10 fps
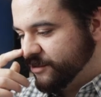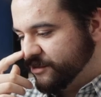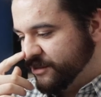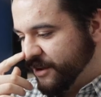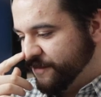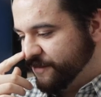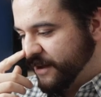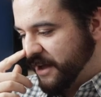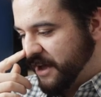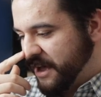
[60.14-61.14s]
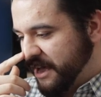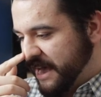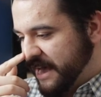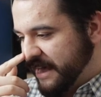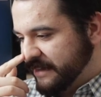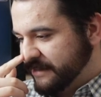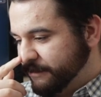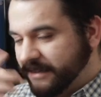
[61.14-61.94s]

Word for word: to stuff, uh, and